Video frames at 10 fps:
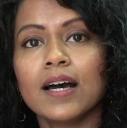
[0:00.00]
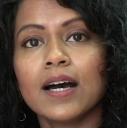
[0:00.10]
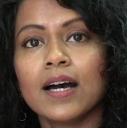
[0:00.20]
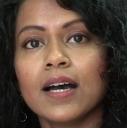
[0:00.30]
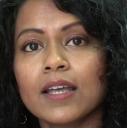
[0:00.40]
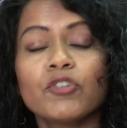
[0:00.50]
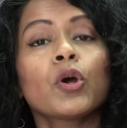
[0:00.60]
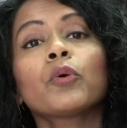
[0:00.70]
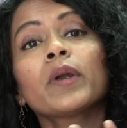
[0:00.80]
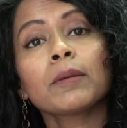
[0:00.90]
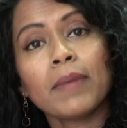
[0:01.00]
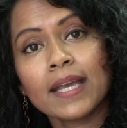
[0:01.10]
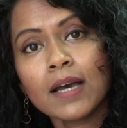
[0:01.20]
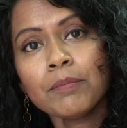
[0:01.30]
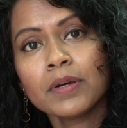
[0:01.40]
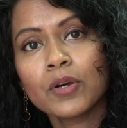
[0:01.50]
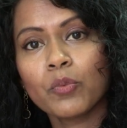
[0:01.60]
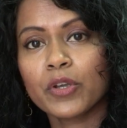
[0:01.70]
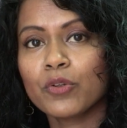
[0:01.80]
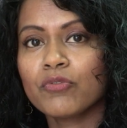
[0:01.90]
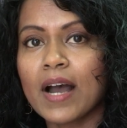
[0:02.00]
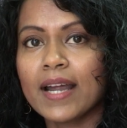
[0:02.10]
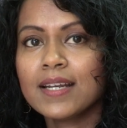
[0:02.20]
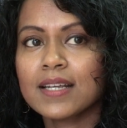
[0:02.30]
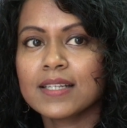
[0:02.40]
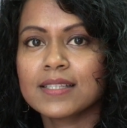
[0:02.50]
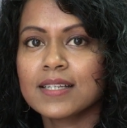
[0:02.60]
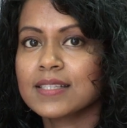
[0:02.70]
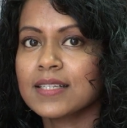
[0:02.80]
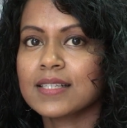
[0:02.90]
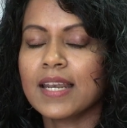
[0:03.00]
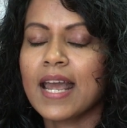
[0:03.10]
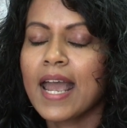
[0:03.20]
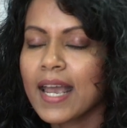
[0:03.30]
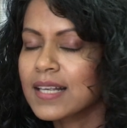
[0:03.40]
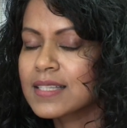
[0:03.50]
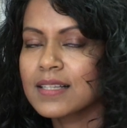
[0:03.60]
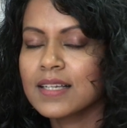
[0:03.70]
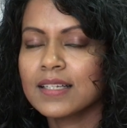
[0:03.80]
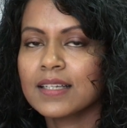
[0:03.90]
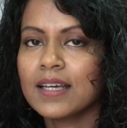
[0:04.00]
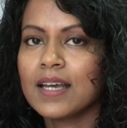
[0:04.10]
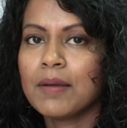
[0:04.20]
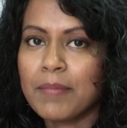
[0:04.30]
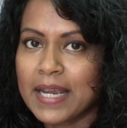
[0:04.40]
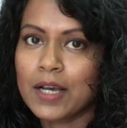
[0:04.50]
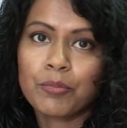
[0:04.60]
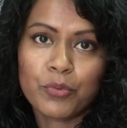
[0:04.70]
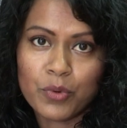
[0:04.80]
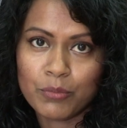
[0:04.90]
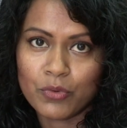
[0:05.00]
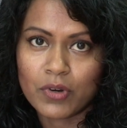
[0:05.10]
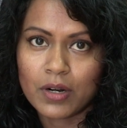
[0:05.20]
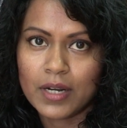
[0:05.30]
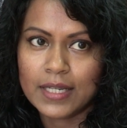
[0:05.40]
Uh, if you are wearing makeup, what you'll find is this is an excellent makeup remover.